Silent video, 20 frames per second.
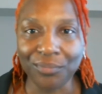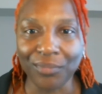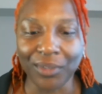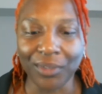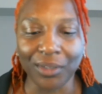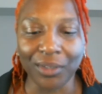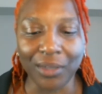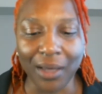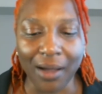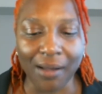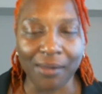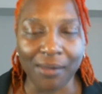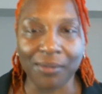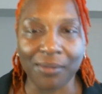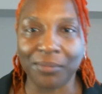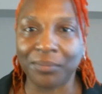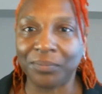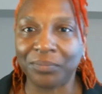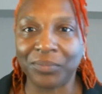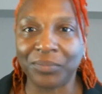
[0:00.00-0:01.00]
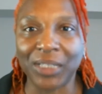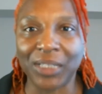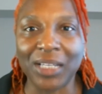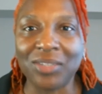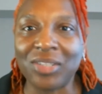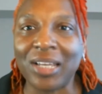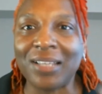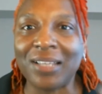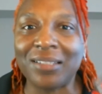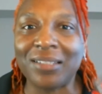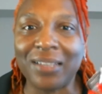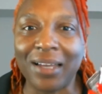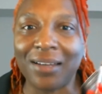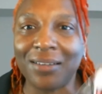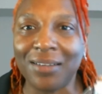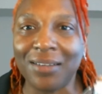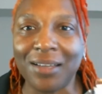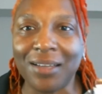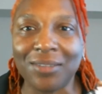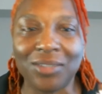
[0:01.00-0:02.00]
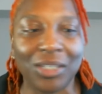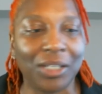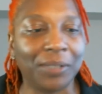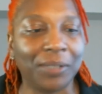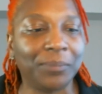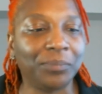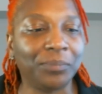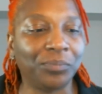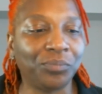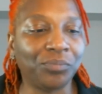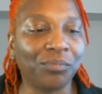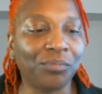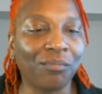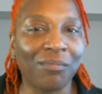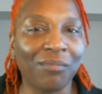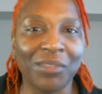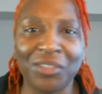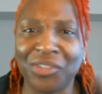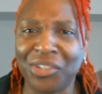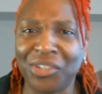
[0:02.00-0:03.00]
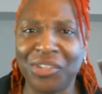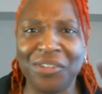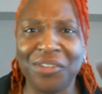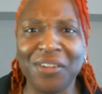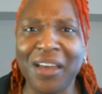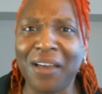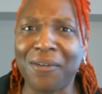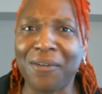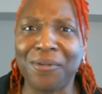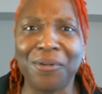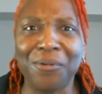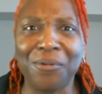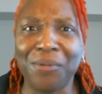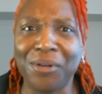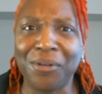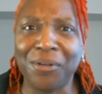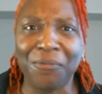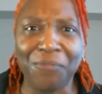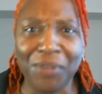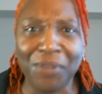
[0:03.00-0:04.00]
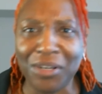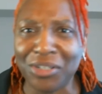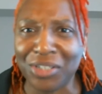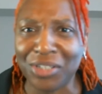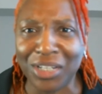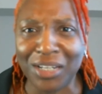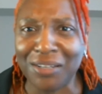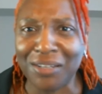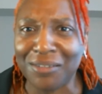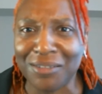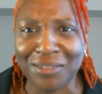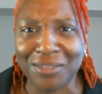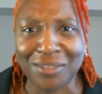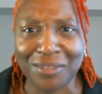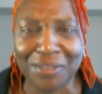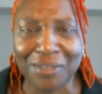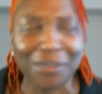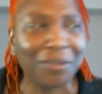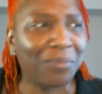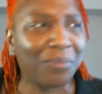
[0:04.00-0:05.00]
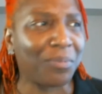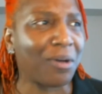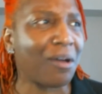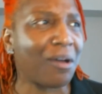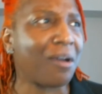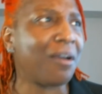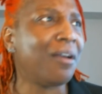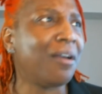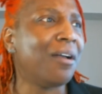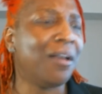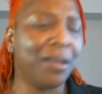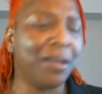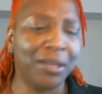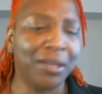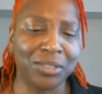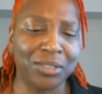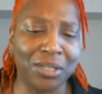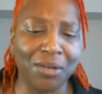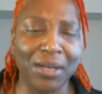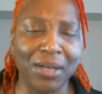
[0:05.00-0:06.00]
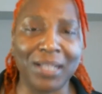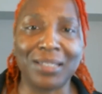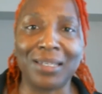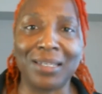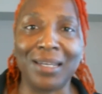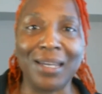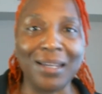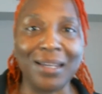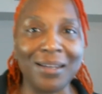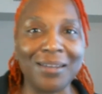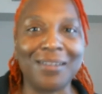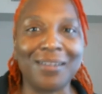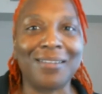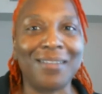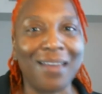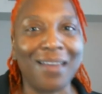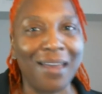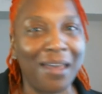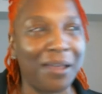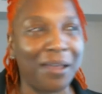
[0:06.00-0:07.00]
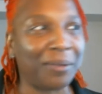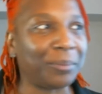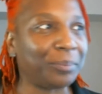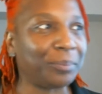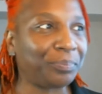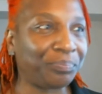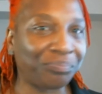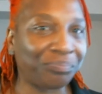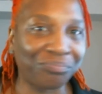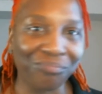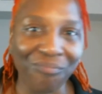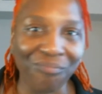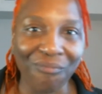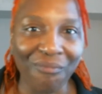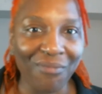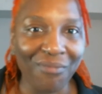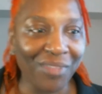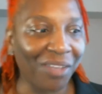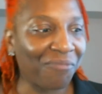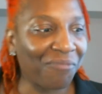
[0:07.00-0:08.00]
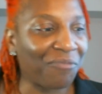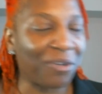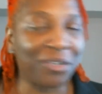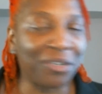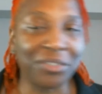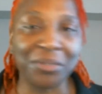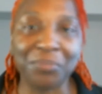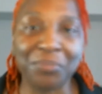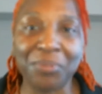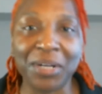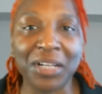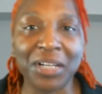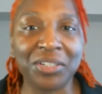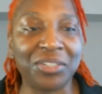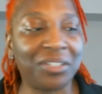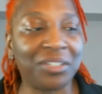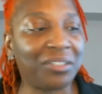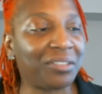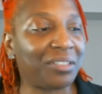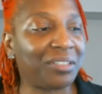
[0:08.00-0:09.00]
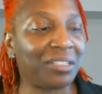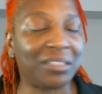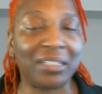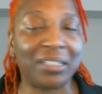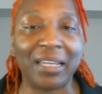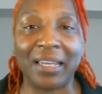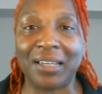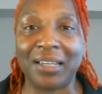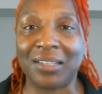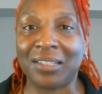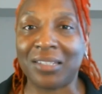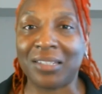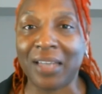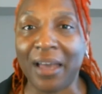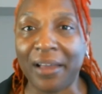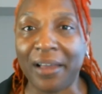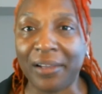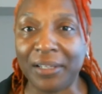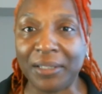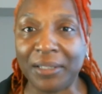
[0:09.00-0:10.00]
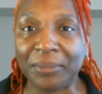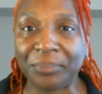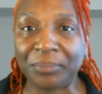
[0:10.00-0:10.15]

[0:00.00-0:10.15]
Yeah, it tastes like nothing. So you're not going to want to finish eating this Snicker bar. So at the end of the day, first impressions, this thing is solid.